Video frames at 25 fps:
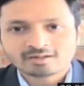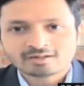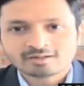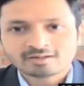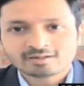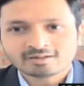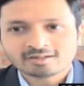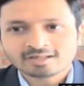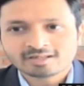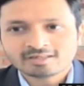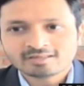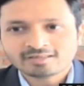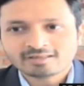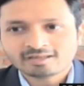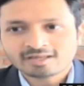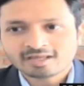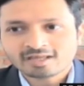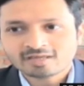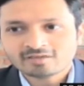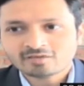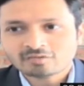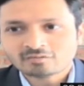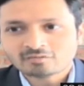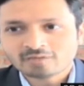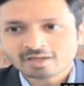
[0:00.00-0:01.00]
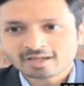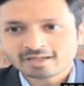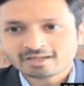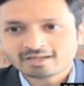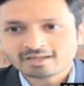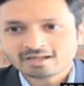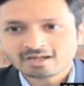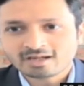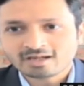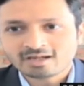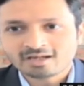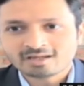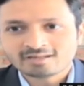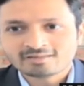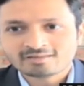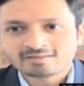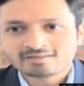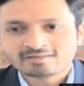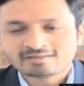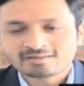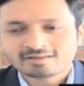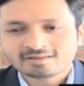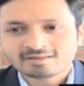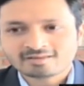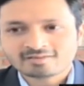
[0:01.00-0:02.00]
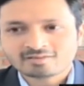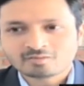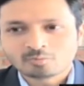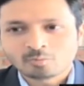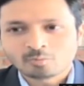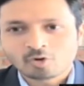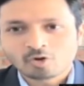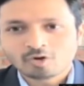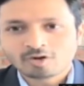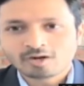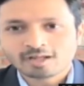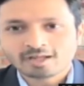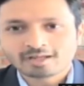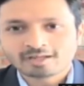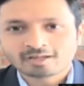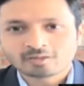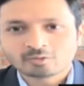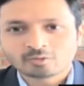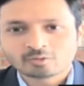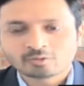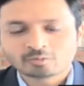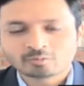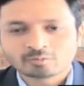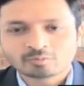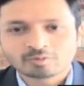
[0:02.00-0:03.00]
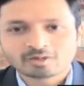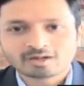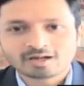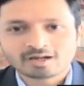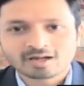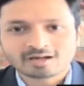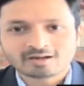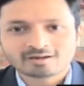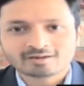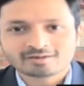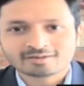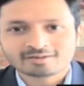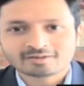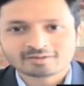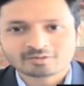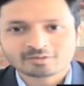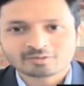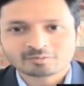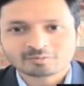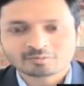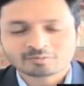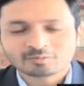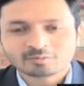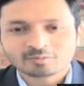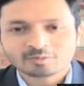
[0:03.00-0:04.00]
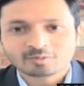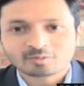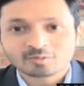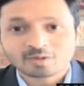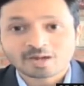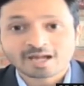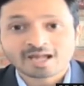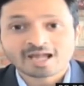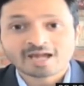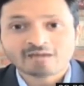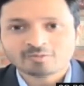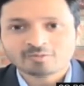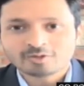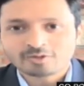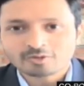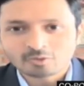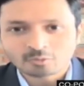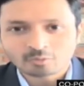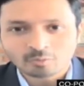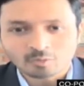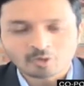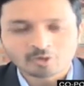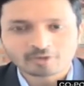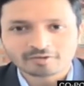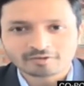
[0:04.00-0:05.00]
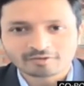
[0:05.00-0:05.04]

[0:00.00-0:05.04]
In the case of Nika, it's more like, oh, why haven't you bought it,